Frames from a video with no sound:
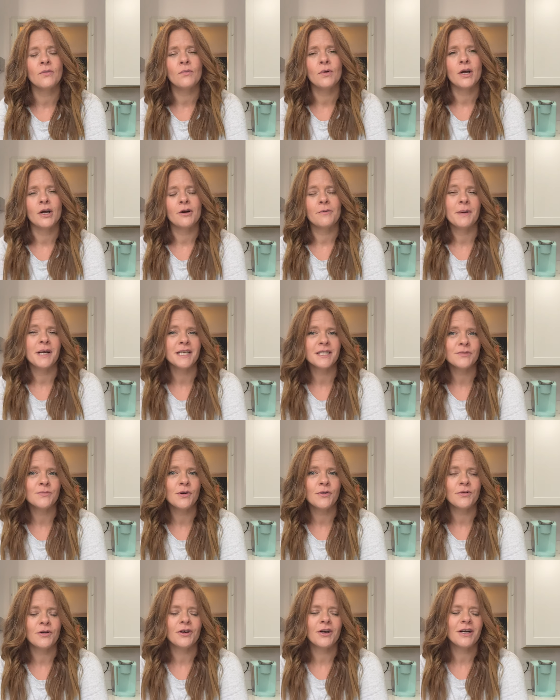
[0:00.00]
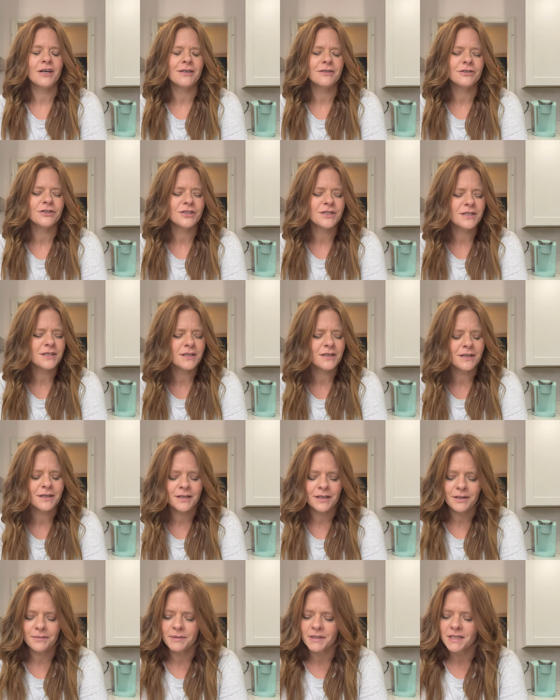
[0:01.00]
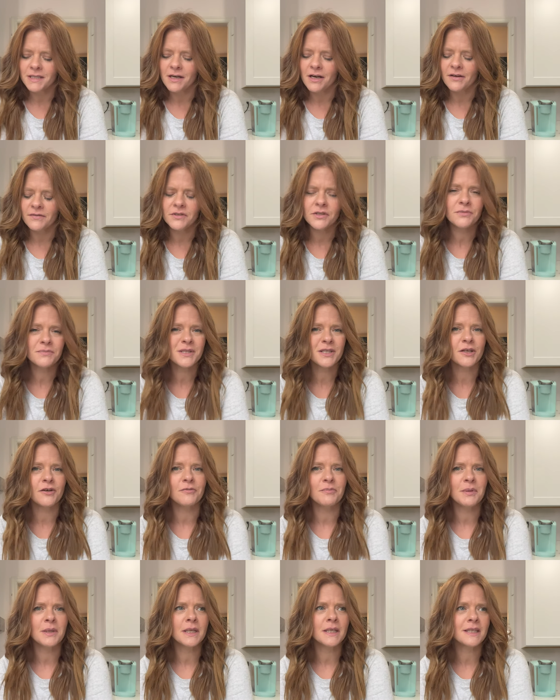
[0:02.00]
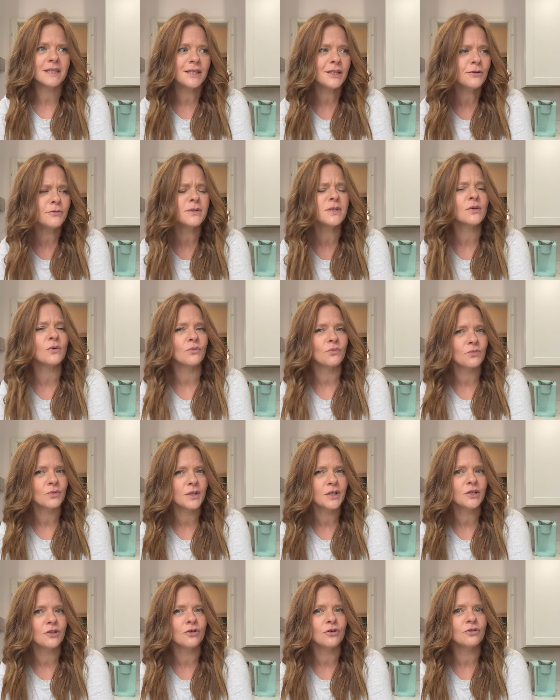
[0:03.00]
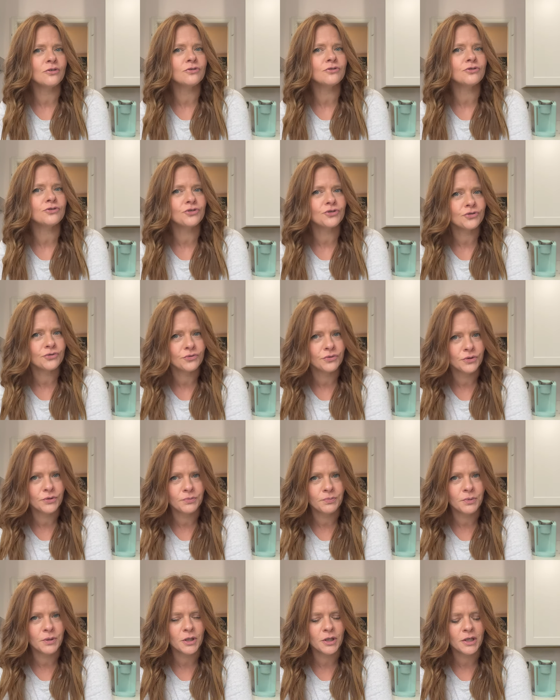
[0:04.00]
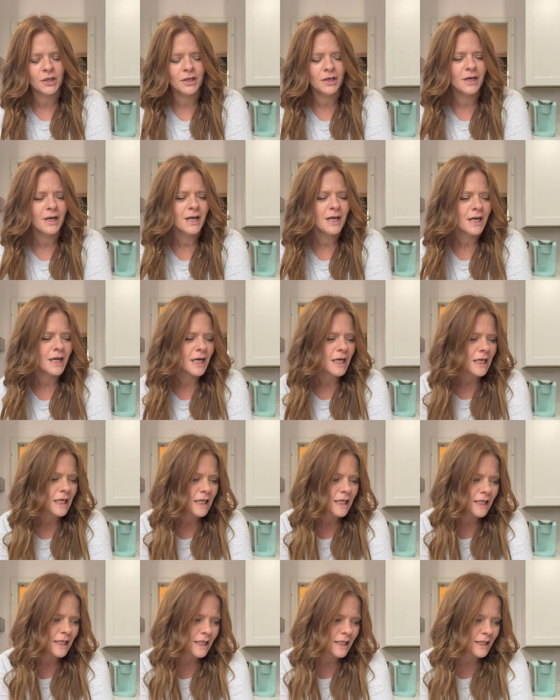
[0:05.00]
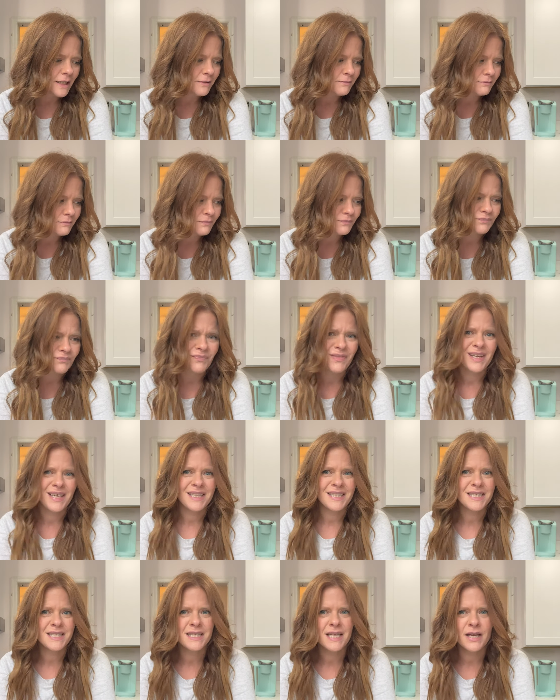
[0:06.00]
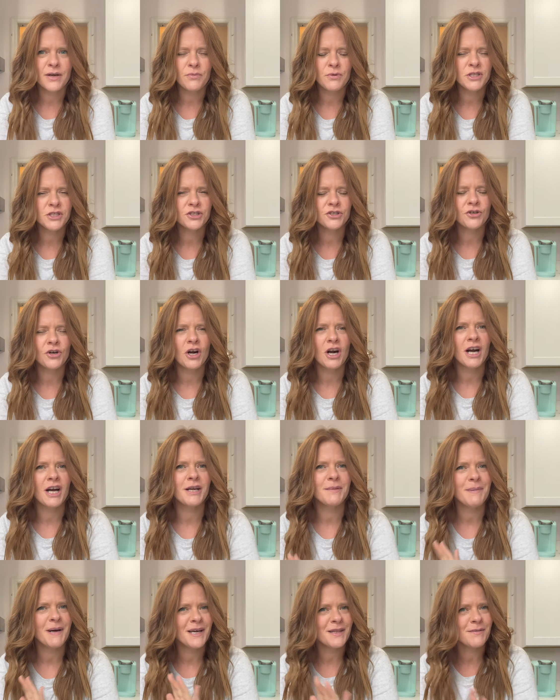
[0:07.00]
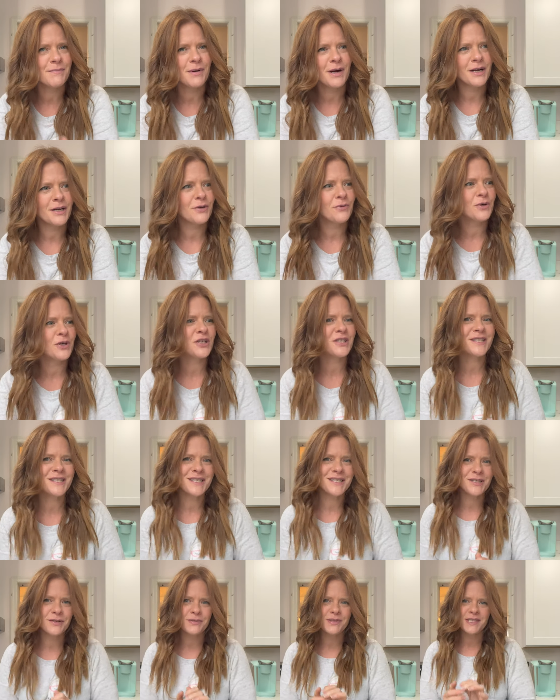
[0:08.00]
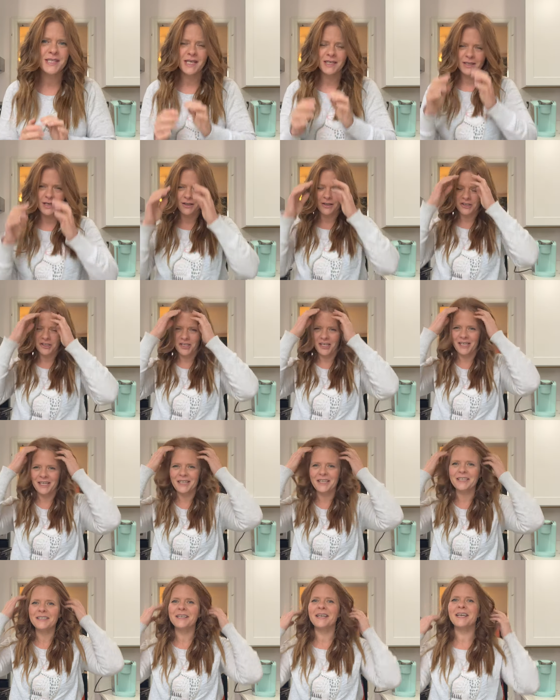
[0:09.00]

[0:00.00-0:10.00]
wear a mask while we were out just to keep his cough to himself, but he was a real trooper. Um, cause like we tried Bath and Body Works cause it was $10